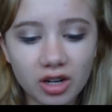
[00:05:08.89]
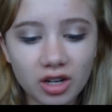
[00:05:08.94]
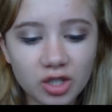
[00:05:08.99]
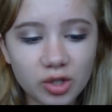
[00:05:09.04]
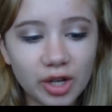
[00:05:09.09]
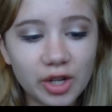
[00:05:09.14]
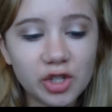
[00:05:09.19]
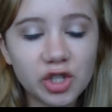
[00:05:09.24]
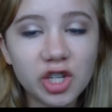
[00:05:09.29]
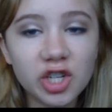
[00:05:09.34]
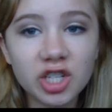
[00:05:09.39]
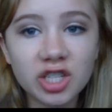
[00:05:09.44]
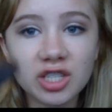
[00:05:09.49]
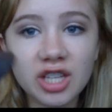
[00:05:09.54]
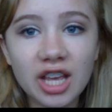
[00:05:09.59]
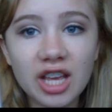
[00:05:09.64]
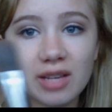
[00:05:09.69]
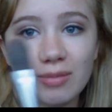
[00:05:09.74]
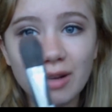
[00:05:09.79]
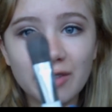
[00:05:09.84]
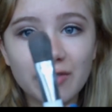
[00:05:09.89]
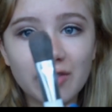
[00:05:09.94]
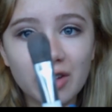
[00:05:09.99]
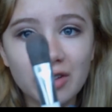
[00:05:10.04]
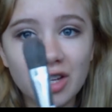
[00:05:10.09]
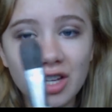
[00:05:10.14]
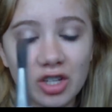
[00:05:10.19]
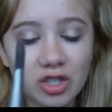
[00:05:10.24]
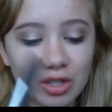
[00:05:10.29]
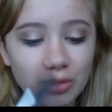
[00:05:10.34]
So I usually just take my
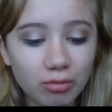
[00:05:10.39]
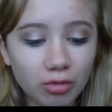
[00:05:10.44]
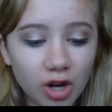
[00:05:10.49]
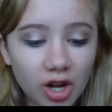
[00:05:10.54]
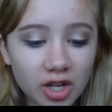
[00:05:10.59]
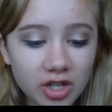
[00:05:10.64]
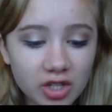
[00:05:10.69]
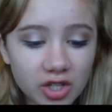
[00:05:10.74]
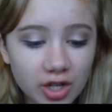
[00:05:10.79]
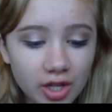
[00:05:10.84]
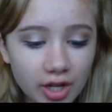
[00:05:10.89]
foundation brush